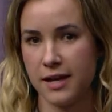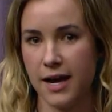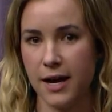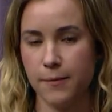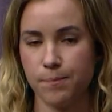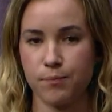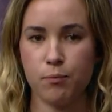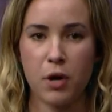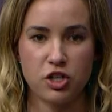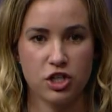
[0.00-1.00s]
um,
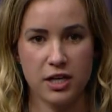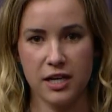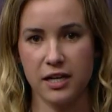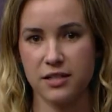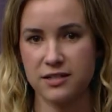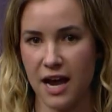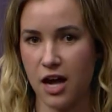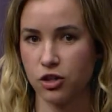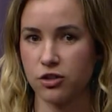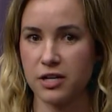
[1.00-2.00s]
budgeting,
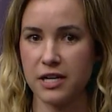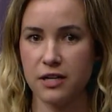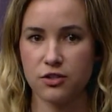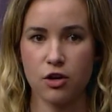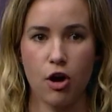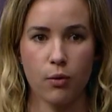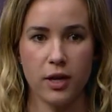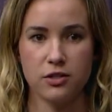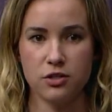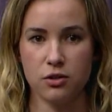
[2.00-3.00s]
salaries, all the
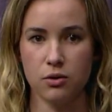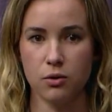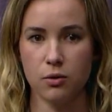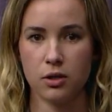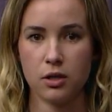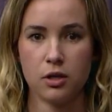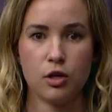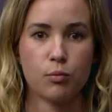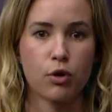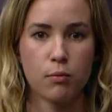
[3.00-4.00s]
way to
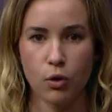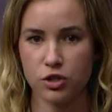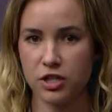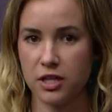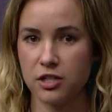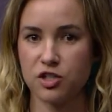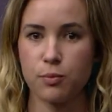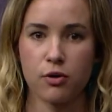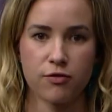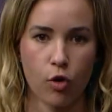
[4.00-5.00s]
promotions,
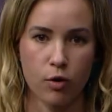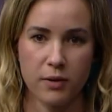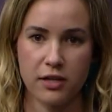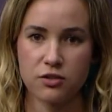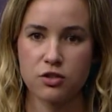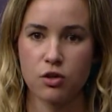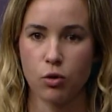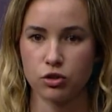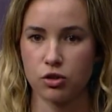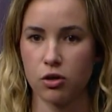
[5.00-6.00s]
performance,
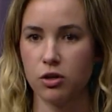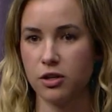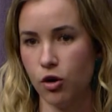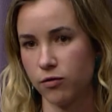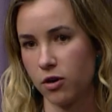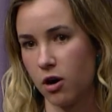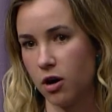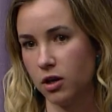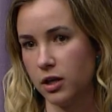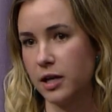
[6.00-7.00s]
cultural, and
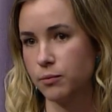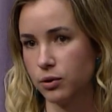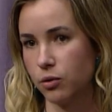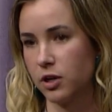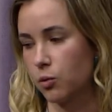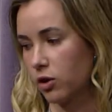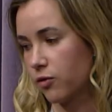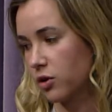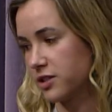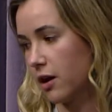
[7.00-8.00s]
overall employee and
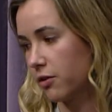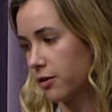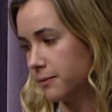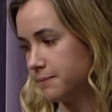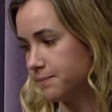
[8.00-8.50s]
workforce health.